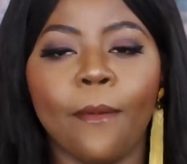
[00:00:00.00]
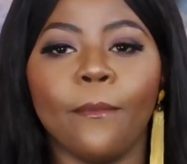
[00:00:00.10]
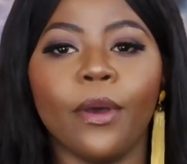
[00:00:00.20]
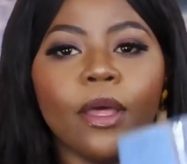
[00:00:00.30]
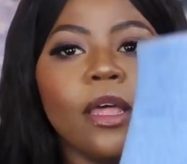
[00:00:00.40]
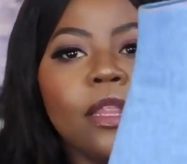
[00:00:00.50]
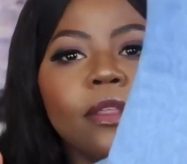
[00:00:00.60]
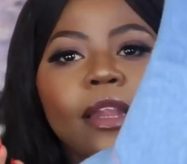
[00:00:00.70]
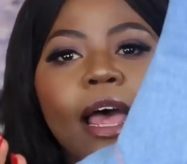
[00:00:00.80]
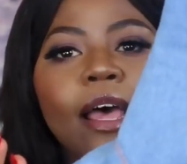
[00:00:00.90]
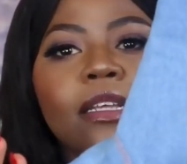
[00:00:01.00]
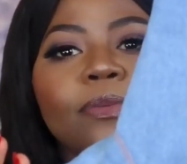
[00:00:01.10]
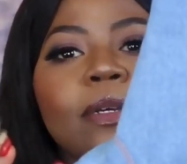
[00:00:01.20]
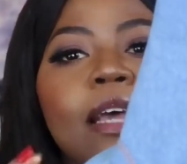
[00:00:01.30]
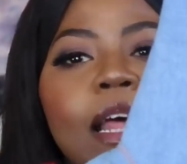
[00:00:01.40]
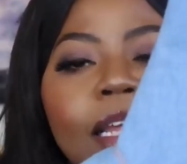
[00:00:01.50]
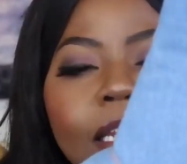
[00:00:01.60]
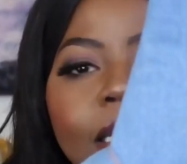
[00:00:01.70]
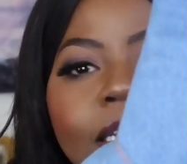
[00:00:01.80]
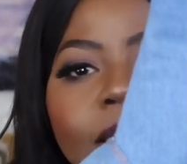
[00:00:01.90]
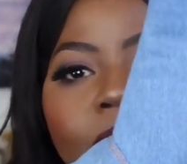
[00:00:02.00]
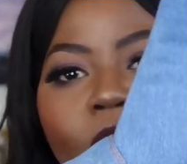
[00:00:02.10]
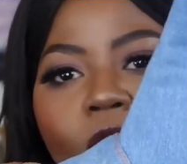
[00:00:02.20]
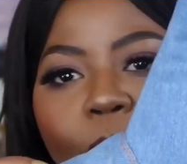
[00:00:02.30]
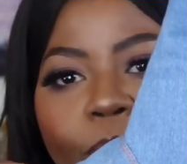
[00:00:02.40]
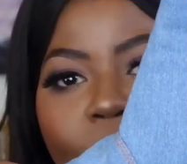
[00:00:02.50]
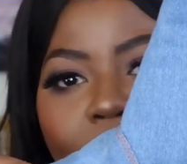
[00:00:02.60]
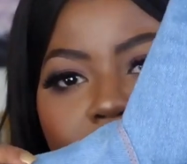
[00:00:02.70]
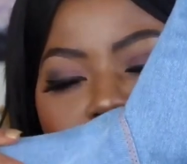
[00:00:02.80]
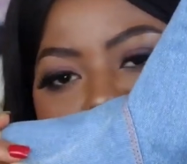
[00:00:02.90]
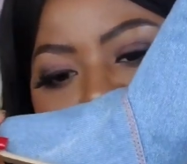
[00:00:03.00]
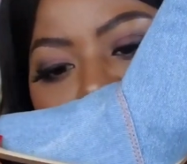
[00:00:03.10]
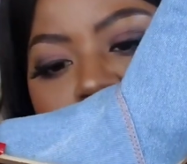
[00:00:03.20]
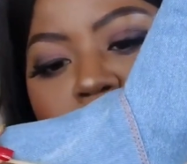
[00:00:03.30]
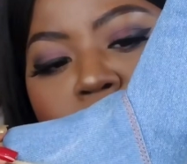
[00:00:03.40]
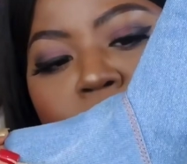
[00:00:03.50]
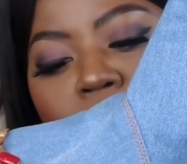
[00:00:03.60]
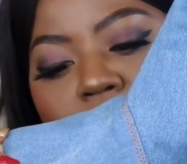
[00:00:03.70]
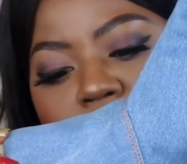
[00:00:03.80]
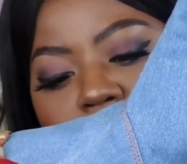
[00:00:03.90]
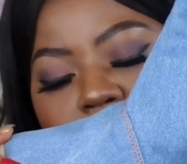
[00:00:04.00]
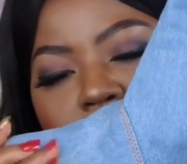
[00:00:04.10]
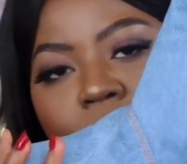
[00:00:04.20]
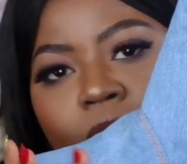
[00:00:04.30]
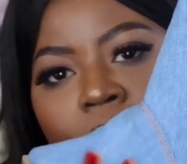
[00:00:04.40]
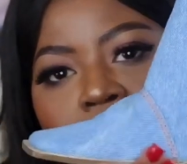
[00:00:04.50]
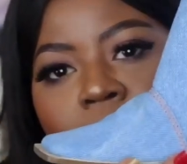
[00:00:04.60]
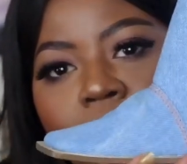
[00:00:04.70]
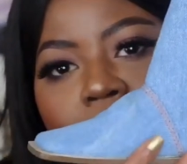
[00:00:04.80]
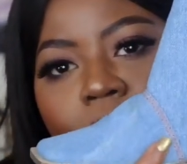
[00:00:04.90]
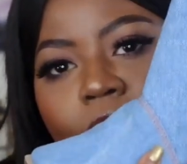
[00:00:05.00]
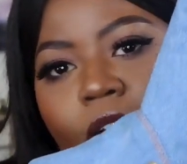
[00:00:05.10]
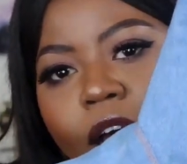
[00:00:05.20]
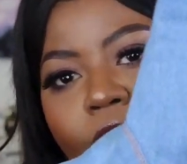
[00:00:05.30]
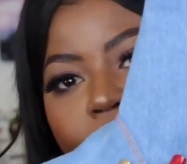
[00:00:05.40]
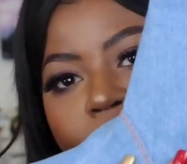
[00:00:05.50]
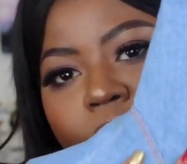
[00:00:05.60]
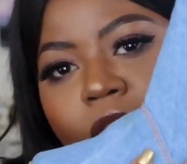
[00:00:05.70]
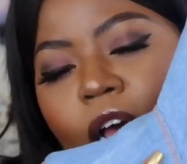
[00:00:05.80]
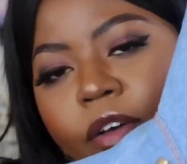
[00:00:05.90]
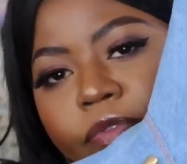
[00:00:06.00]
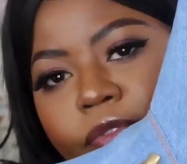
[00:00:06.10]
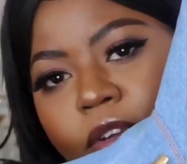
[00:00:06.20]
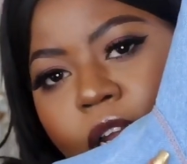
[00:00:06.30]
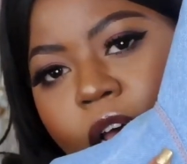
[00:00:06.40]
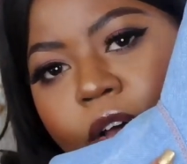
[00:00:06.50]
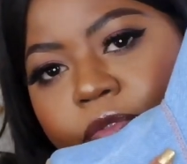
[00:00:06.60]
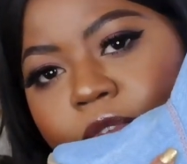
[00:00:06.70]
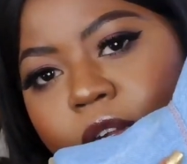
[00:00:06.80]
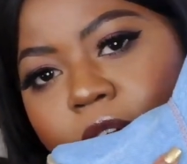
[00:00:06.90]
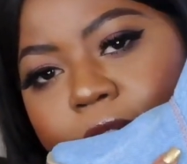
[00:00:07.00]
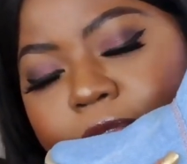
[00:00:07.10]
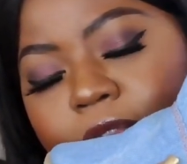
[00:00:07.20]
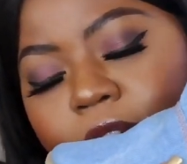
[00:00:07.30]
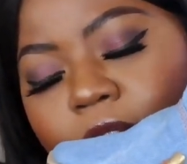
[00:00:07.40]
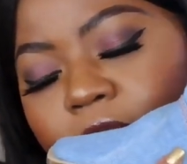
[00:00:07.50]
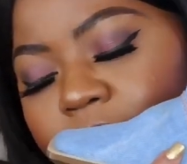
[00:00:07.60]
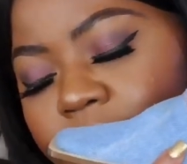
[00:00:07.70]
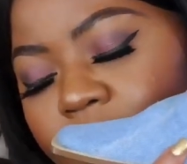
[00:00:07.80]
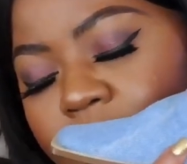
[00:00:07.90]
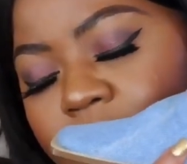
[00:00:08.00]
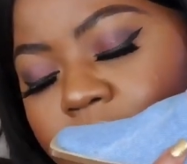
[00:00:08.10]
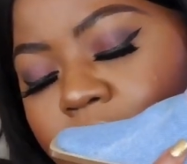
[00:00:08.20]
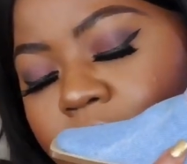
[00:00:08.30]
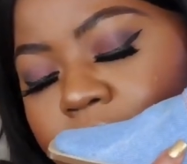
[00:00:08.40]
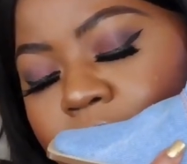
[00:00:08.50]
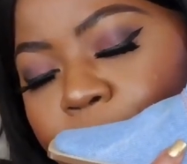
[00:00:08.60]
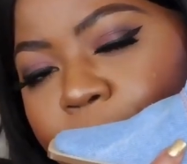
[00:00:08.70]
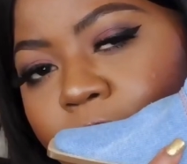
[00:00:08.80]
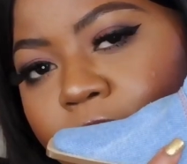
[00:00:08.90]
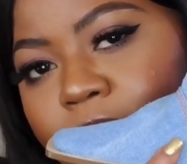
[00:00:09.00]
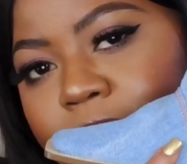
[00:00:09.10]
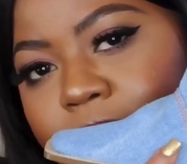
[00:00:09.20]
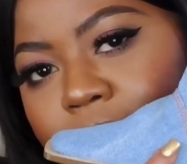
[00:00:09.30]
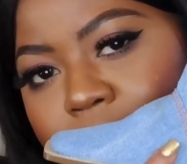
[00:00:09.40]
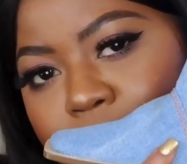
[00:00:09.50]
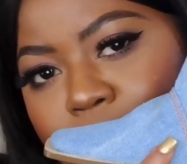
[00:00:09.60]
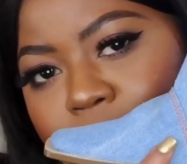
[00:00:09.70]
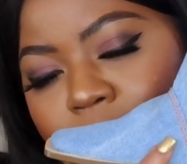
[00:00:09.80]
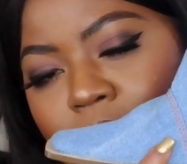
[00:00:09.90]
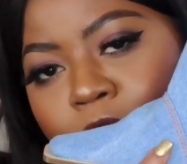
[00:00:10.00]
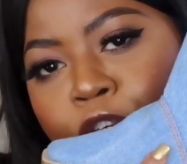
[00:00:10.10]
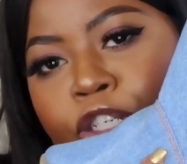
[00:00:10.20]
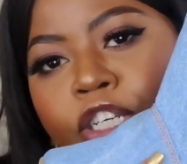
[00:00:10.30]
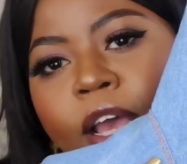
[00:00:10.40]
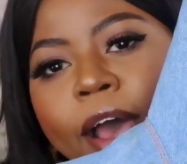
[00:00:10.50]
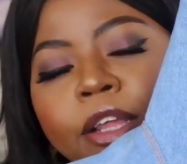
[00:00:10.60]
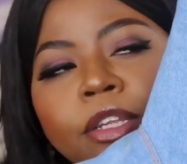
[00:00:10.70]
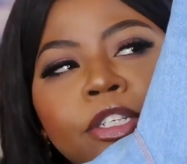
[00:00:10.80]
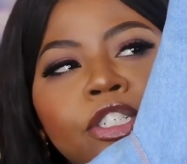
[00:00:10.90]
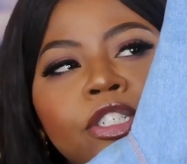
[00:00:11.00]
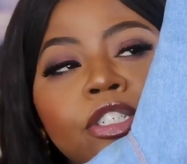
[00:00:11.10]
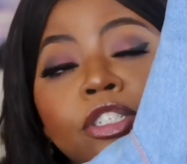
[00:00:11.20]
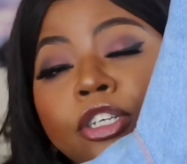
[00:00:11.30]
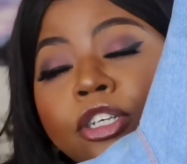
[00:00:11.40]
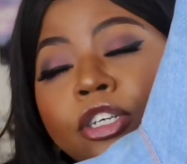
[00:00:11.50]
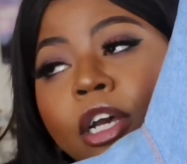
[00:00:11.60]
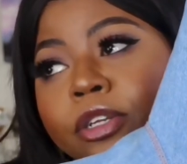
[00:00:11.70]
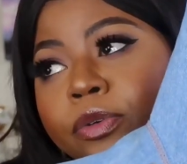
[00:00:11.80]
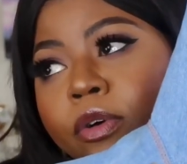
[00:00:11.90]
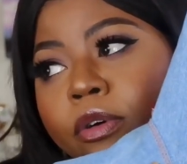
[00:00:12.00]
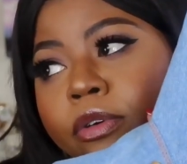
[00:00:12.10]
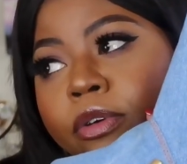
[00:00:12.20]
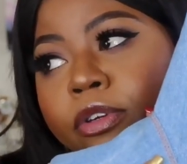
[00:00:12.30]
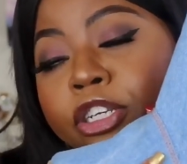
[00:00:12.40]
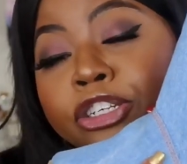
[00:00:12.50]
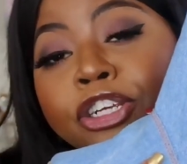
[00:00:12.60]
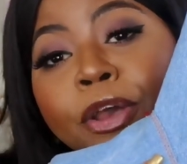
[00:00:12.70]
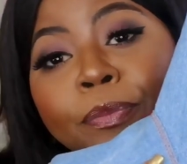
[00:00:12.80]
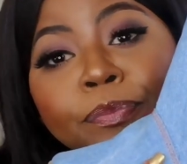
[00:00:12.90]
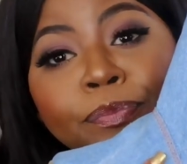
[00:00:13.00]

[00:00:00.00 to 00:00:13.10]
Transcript: But the last but not least are my denim booties. I love, love, love, love, love, love a pair of denim. J'adore. J'aime.